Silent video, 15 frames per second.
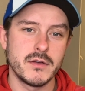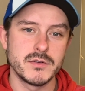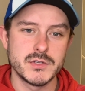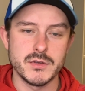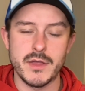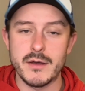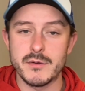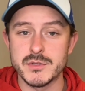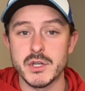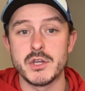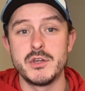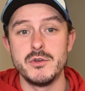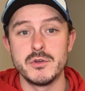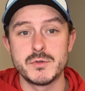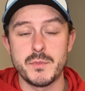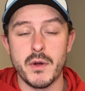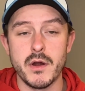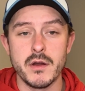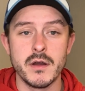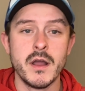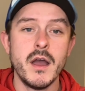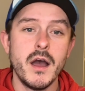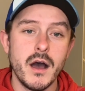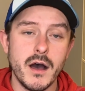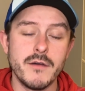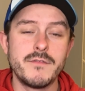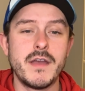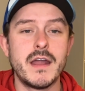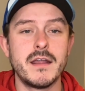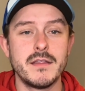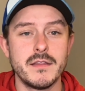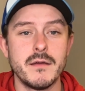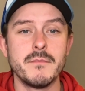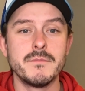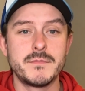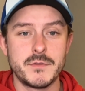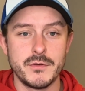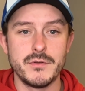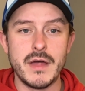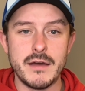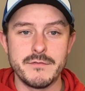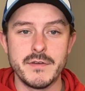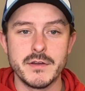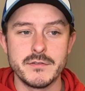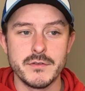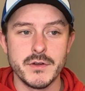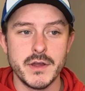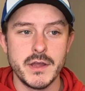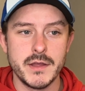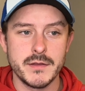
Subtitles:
so that was a huge part of getting them to that victory.